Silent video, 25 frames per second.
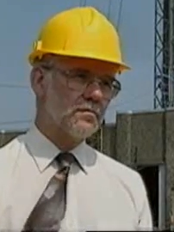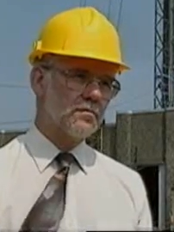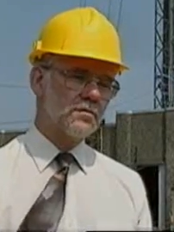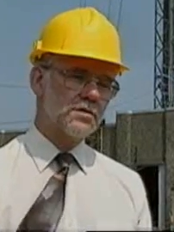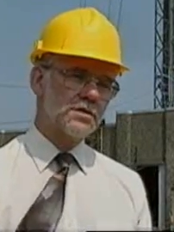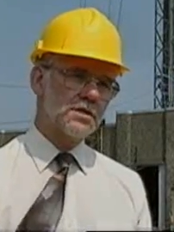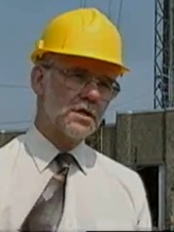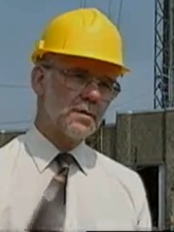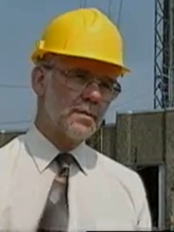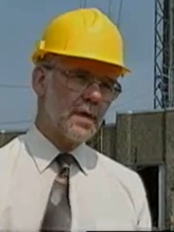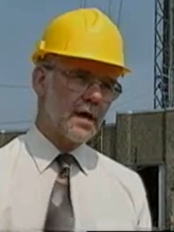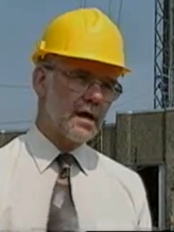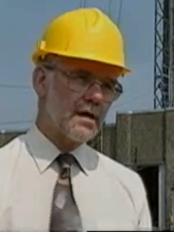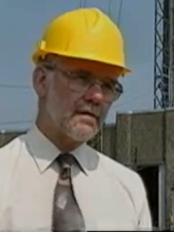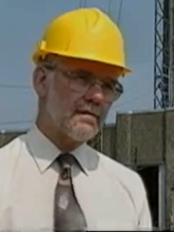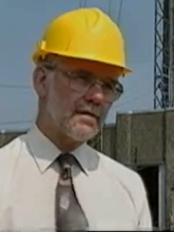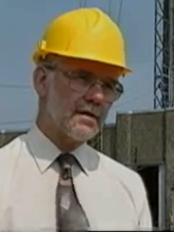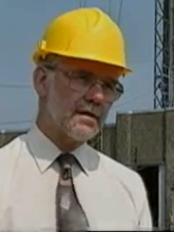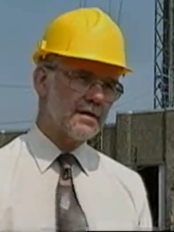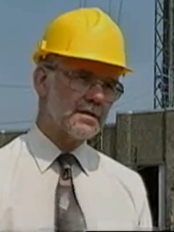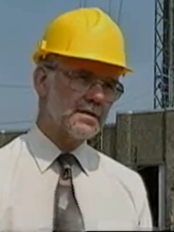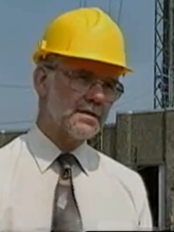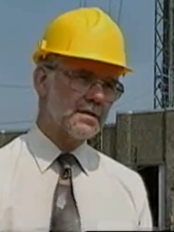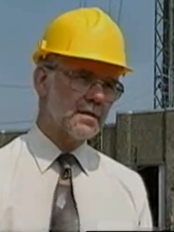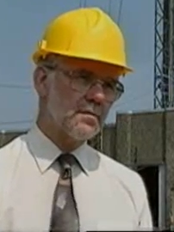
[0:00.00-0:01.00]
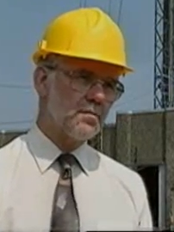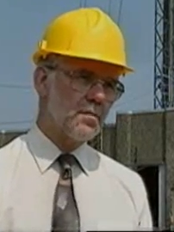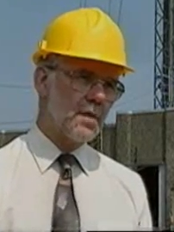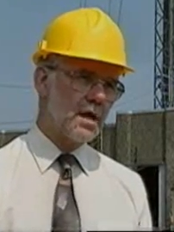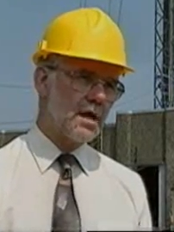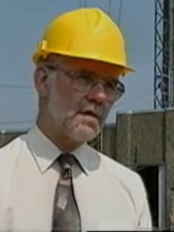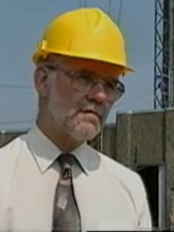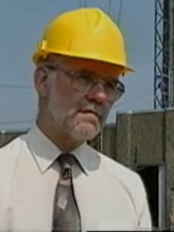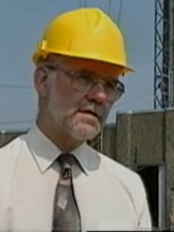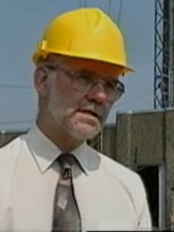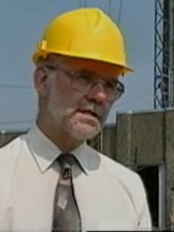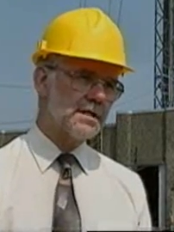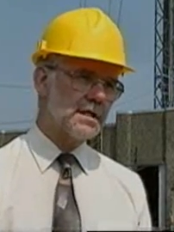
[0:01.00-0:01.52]
some areas
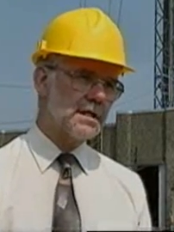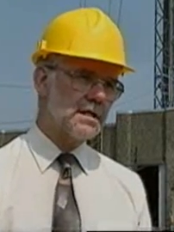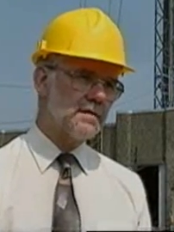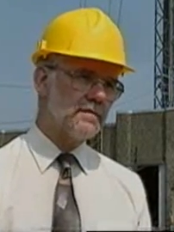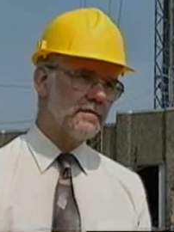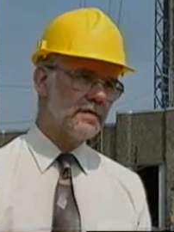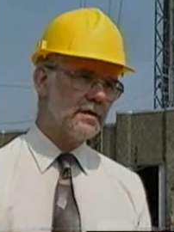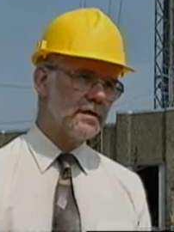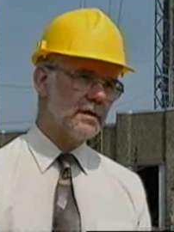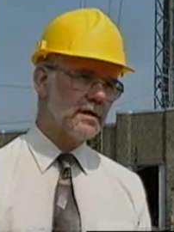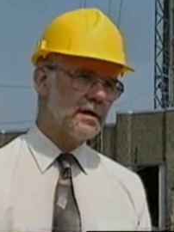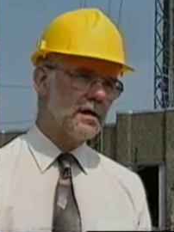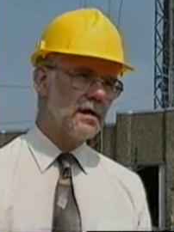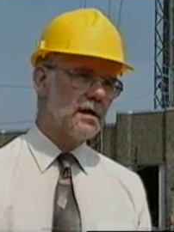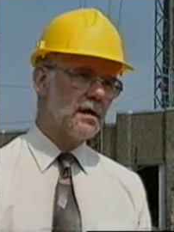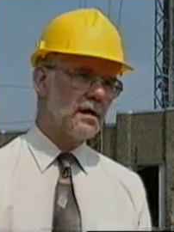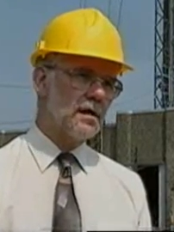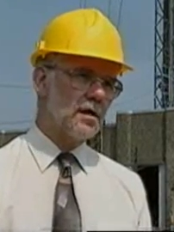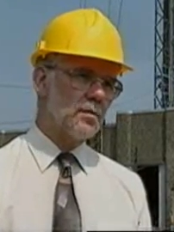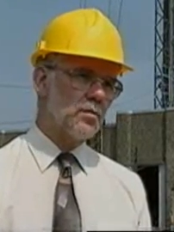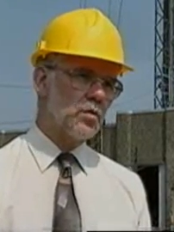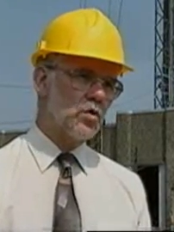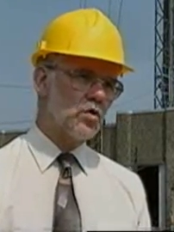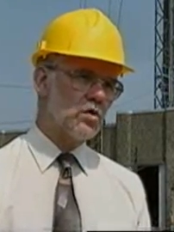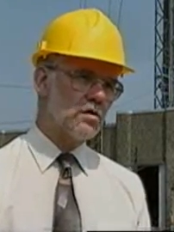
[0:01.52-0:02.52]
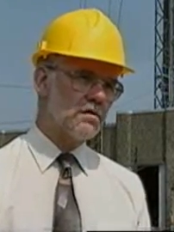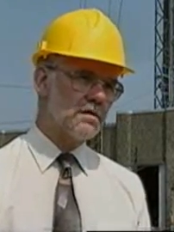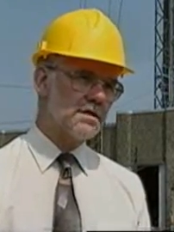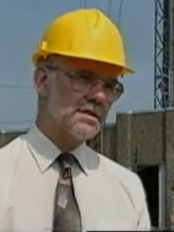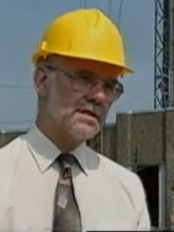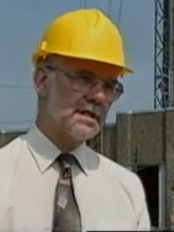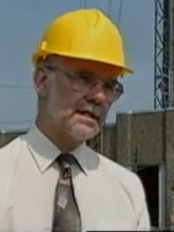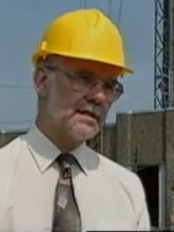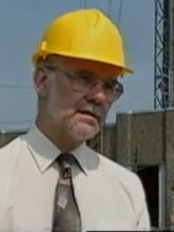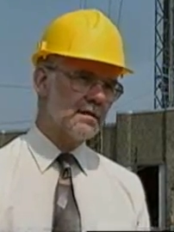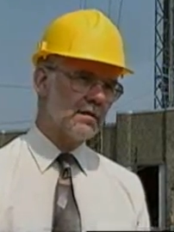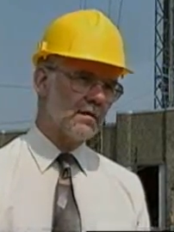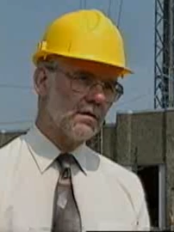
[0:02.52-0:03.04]
may receive a poorer
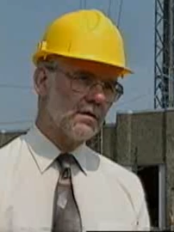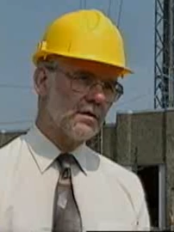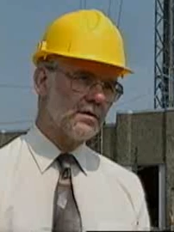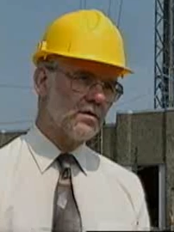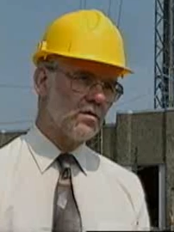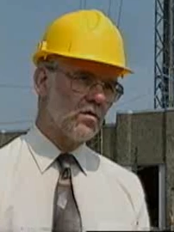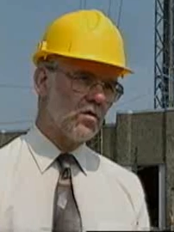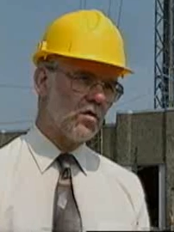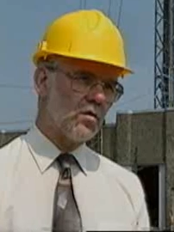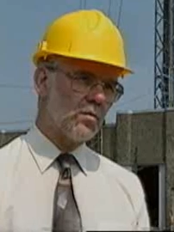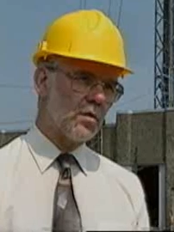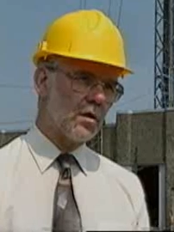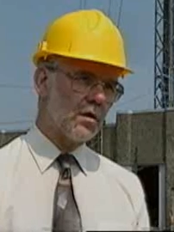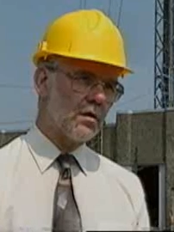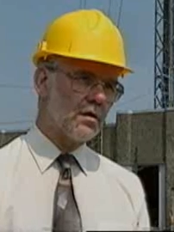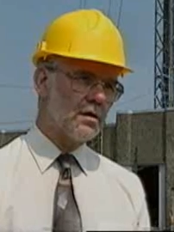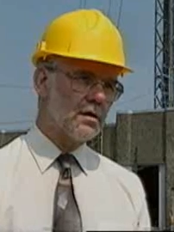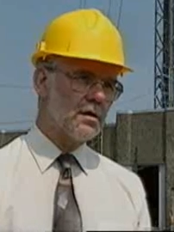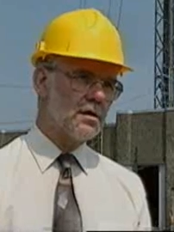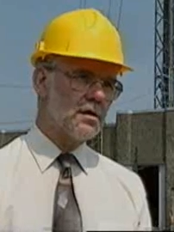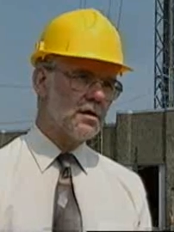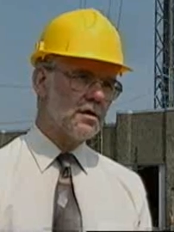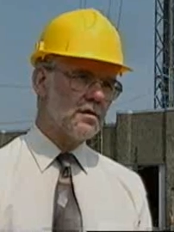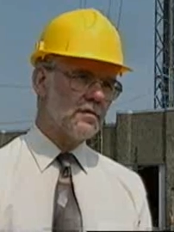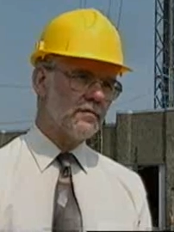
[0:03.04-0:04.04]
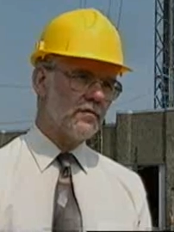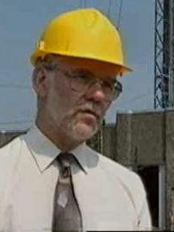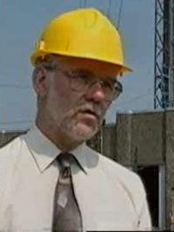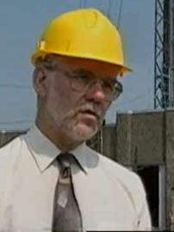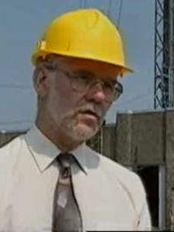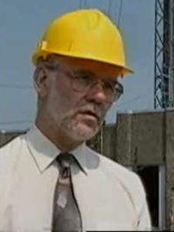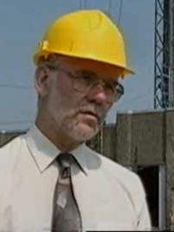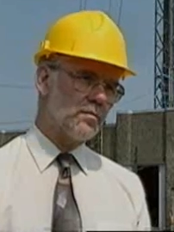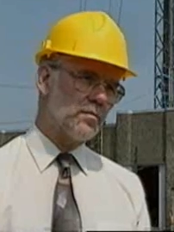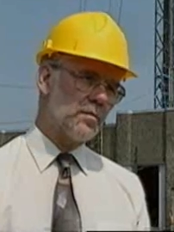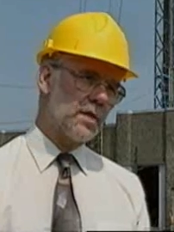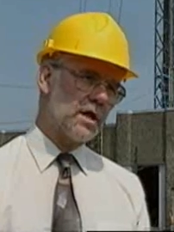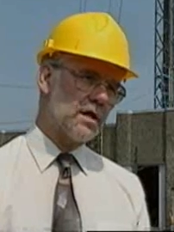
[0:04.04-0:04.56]
signal than normal for
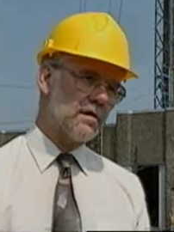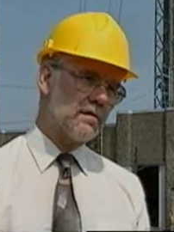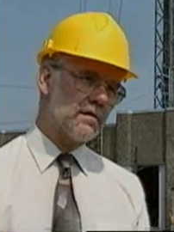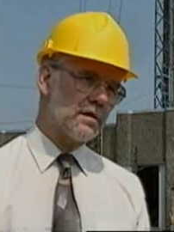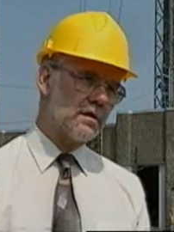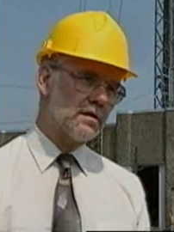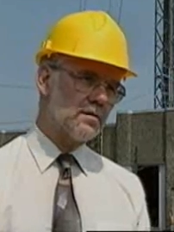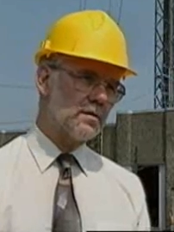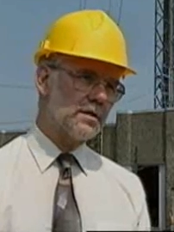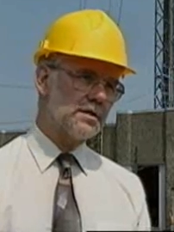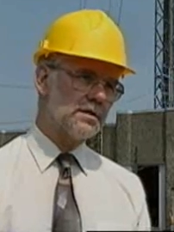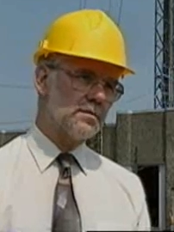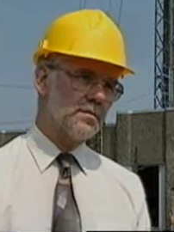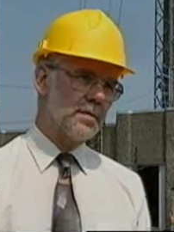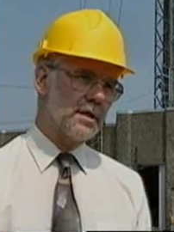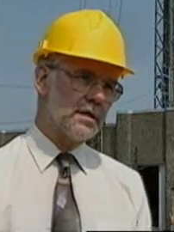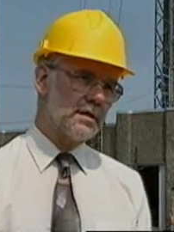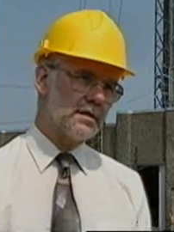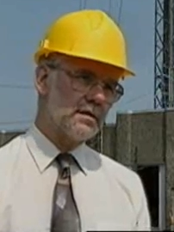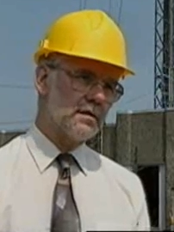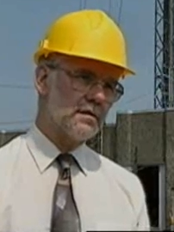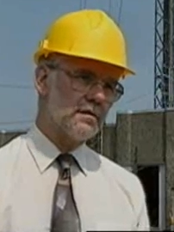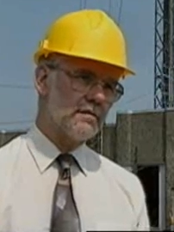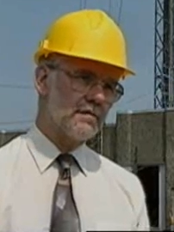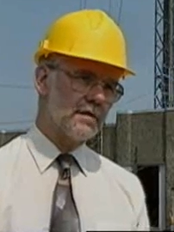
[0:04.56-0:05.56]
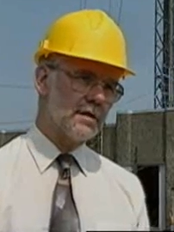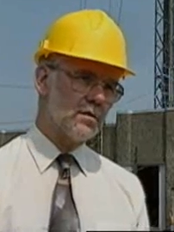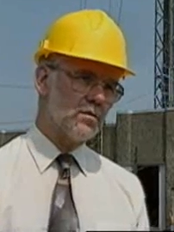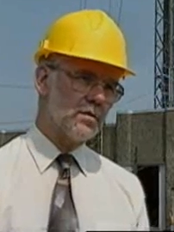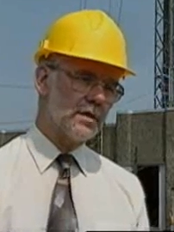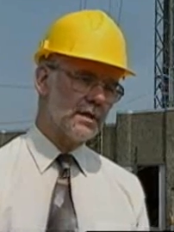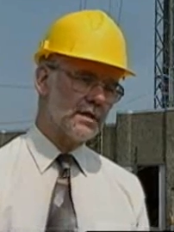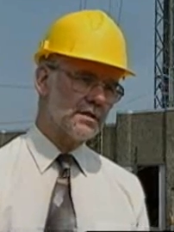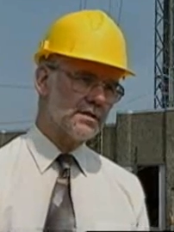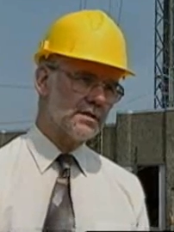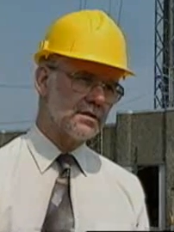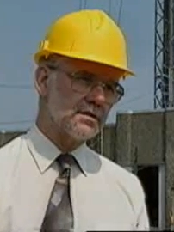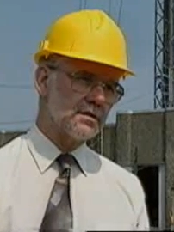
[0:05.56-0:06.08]
the period, which will be three
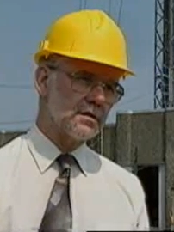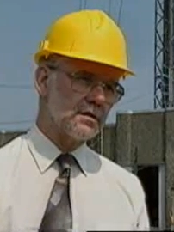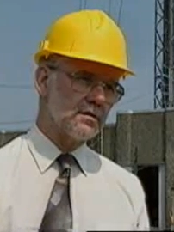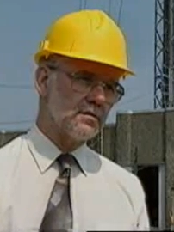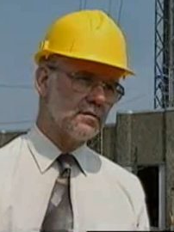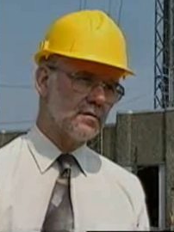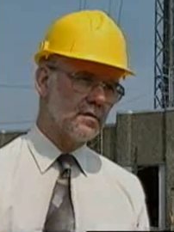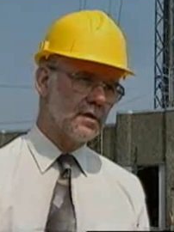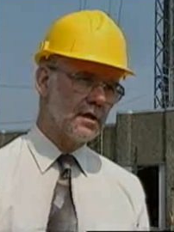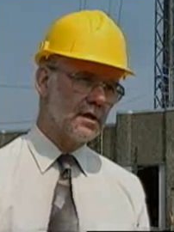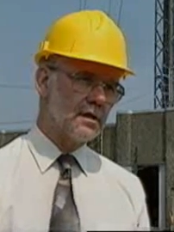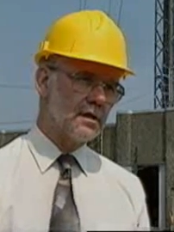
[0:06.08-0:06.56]
weeks or so.